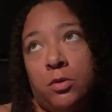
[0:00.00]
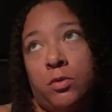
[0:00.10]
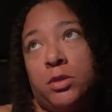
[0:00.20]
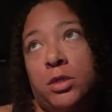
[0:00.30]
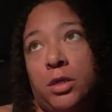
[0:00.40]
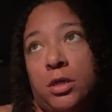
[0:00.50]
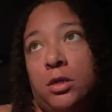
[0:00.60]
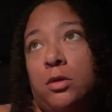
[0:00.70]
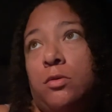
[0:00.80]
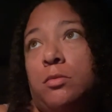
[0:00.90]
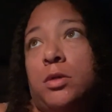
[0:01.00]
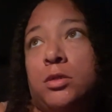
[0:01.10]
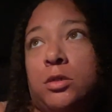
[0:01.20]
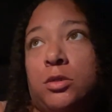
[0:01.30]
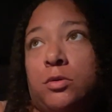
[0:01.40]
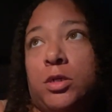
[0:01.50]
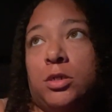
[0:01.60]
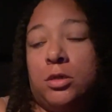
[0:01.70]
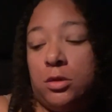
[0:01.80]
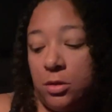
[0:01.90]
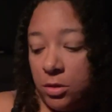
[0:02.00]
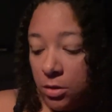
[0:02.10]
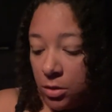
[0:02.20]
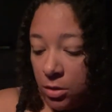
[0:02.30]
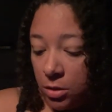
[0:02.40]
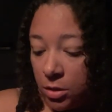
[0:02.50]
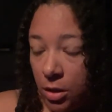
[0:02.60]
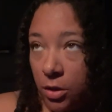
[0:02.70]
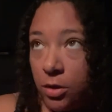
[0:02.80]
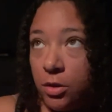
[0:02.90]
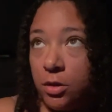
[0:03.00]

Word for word: Once I get my situation together.